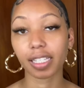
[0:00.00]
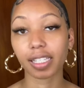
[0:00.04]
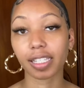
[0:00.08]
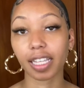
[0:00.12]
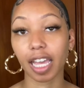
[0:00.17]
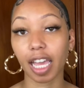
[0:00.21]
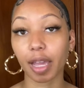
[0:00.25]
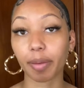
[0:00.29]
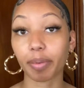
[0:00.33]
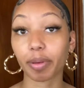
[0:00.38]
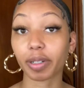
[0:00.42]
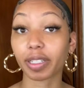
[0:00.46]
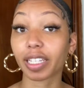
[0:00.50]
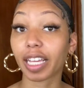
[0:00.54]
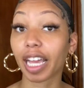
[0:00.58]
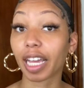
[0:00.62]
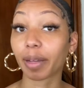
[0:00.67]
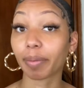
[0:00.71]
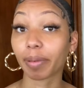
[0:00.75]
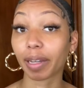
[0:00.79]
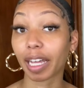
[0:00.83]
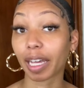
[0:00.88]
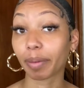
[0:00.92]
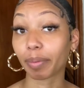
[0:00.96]
say protect
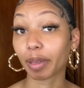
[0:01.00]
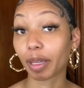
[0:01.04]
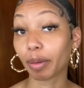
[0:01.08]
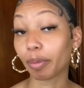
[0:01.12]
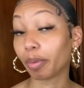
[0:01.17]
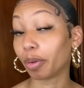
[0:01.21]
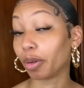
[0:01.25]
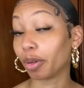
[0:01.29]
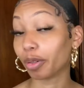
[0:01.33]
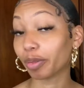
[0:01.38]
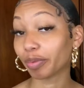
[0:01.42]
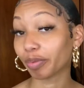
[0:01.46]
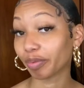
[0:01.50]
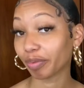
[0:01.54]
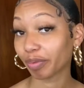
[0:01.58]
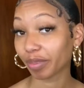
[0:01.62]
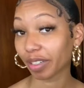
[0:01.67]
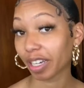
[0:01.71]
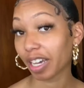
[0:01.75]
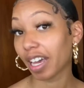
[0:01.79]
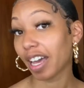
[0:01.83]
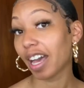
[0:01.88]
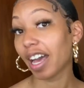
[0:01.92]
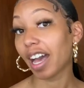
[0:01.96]
black people.
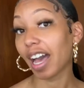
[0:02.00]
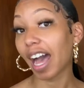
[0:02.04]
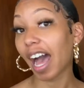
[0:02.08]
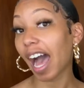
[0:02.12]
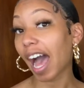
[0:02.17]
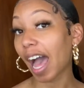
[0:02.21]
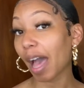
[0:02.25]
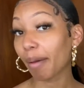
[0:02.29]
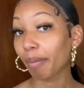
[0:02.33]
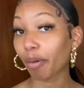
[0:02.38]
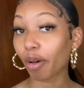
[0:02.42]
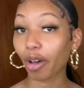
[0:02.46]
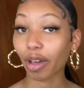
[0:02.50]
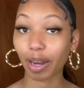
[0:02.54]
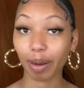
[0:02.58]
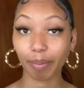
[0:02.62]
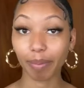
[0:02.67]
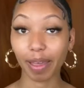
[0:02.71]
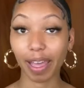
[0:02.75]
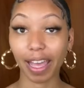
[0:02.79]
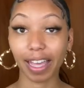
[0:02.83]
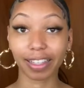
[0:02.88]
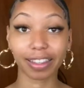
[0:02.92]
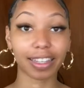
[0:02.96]
I bought a
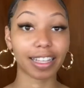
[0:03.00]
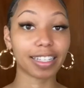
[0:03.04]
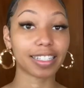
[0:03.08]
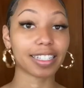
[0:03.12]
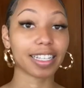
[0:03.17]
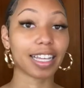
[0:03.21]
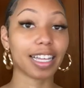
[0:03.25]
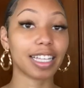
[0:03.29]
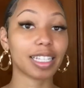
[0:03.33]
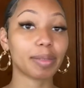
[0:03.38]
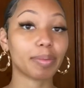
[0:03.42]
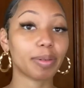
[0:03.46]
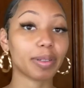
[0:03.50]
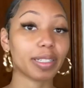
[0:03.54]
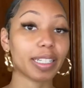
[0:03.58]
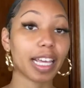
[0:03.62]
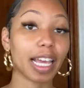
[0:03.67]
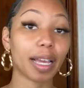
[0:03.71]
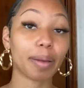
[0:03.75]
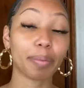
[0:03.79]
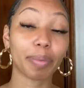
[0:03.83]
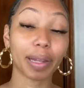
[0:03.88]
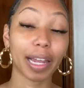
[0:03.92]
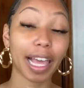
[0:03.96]
bag that says
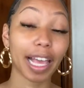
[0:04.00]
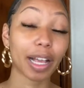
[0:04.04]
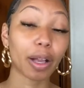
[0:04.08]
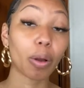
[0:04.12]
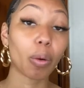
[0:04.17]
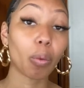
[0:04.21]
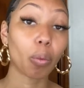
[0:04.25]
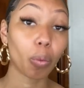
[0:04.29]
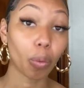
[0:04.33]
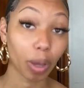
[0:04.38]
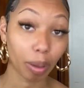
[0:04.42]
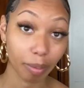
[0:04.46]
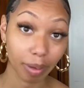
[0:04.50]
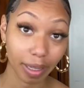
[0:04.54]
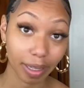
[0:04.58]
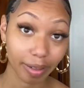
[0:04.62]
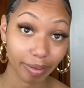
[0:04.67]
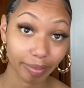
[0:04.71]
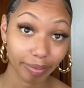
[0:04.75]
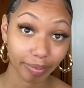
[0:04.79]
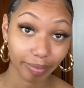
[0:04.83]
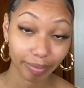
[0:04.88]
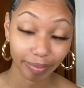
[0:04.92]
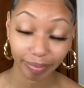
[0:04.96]
protect black women.
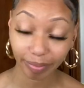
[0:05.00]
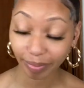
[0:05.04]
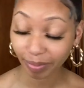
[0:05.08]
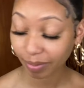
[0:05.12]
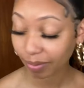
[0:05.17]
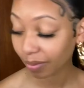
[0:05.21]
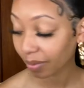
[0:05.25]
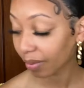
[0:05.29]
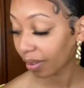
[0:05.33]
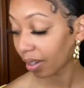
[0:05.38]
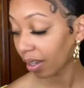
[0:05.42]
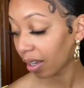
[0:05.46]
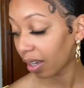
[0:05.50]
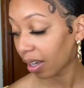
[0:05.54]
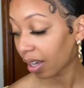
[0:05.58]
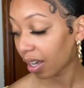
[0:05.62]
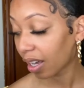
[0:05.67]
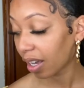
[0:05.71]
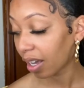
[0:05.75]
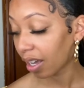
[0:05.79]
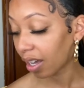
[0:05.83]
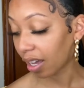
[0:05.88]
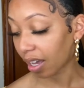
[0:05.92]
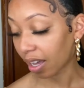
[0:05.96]

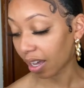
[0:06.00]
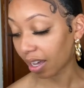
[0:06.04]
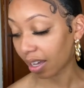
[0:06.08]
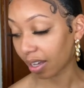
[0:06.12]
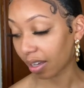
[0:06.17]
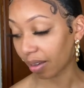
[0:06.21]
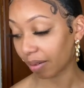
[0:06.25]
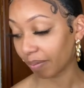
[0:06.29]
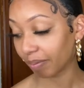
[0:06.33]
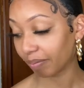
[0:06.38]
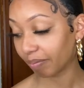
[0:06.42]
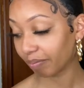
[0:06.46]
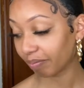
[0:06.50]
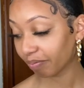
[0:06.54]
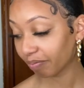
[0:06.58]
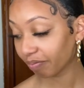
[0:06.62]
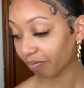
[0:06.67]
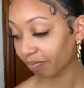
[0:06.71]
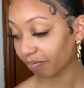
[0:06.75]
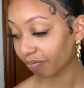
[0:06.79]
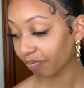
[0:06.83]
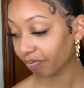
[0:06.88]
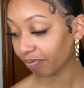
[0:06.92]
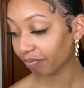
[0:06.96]
Um,
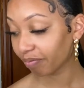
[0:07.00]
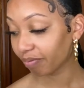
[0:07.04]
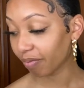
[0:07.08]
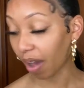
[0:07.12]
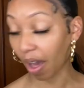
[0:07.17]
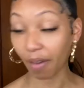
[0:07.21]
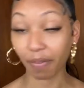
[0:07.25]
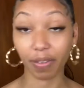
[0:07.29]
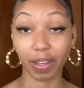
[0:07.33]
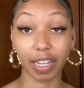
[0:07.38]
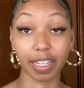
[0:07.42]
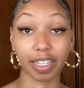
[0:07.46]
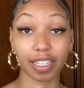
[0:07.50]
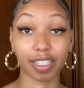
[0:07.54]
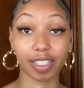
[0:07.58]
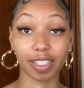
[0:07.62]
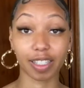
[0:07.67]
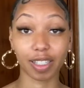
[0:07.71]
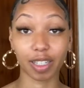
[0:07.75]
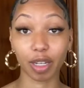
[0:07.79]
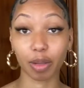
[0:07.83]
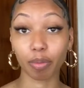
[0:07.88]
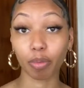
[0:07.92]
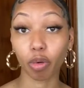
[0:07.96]
I feel like this is
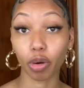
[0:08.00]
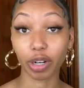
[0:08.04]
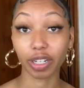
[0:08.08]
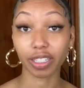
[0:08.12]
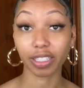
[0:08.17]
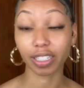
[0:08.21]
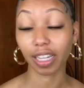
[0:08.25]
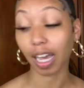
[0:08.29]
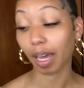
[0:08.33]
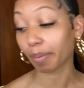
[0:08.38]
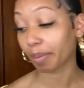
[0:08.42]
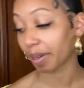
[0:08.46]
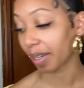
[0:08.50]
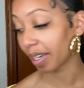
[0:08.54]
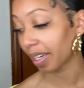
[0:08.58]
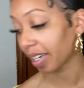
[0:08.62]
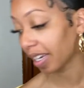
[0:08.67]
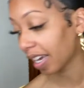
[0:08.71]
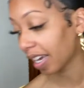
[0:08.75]
an important topic